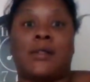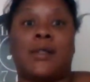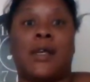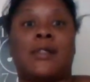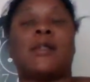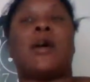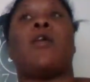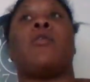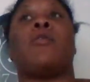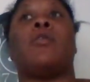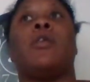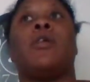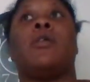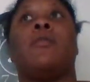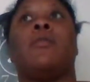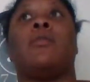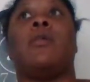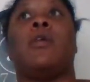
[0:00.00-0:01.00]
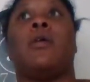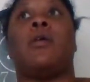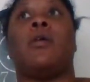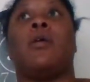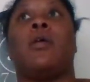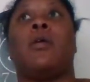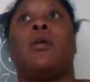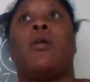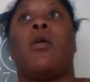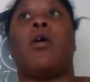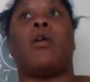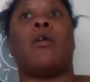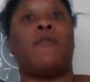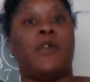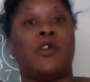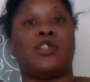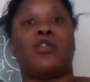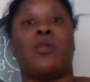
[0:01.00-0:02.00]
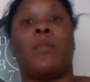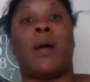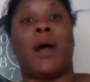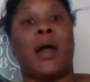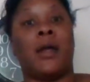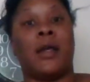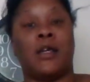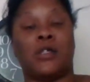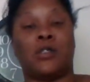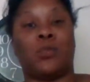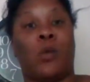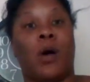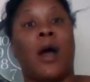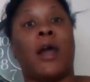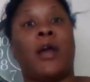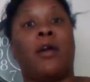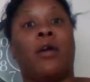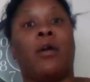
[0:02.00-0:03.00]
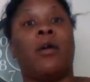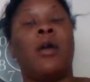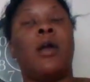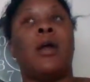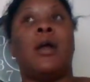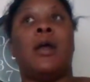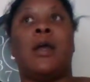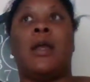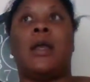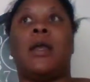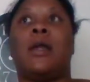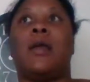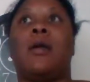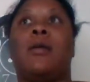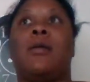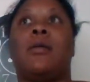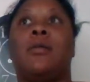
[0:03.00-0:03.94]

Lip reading: That's how the artificial mind is wired. It